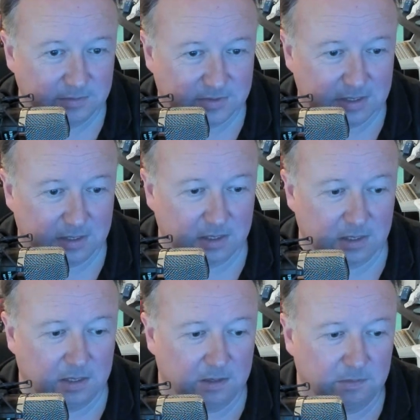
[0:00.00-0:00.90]
I was
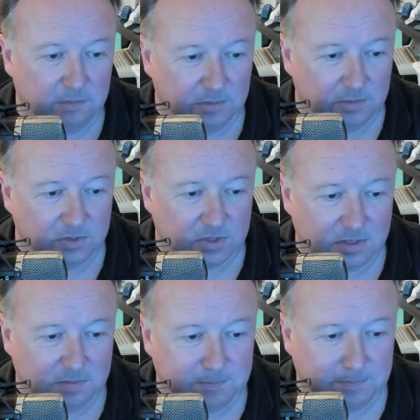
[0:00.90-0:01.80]
thinking I'll
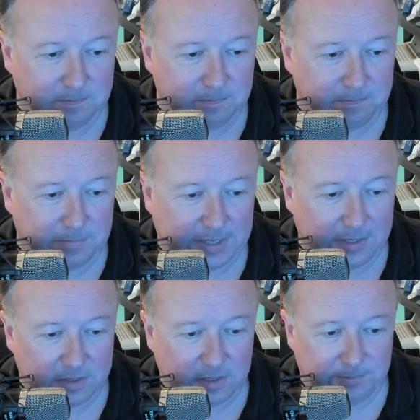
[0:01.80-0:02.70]
just
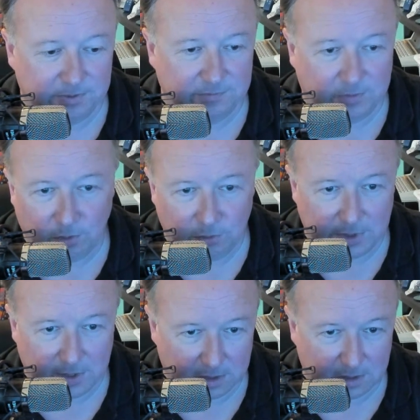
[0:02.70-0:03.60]
buy a couple of
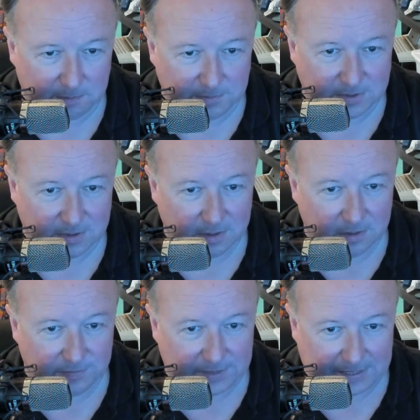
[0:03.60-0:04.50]
old hubs
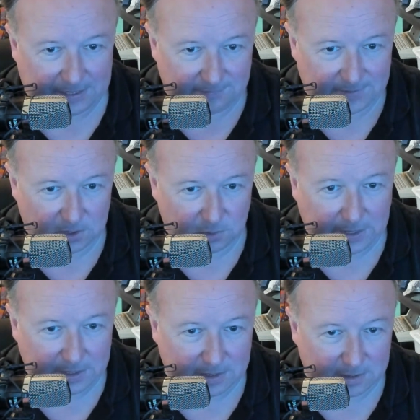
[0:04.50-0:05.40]
that have
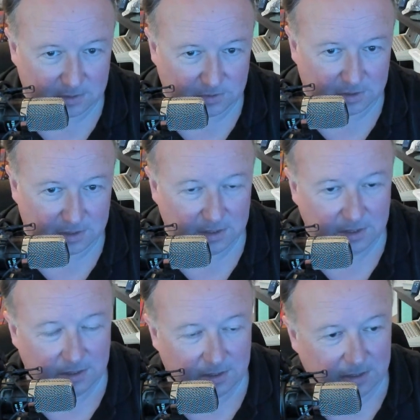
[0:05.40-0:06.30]
AUI connectors on
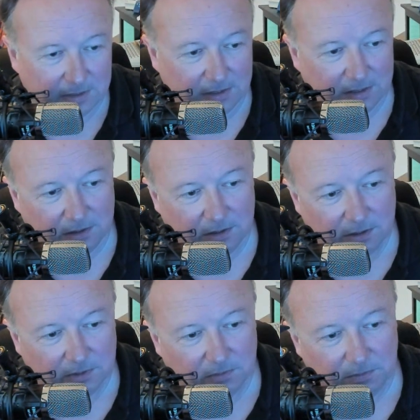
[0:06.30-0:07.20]
it, and
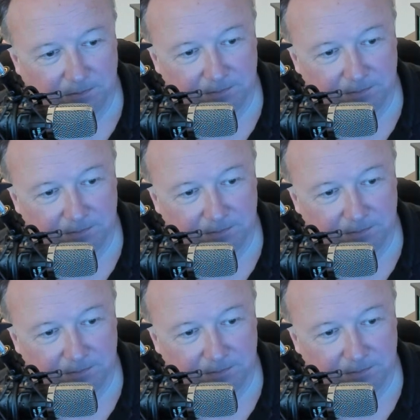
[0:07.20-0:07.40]
then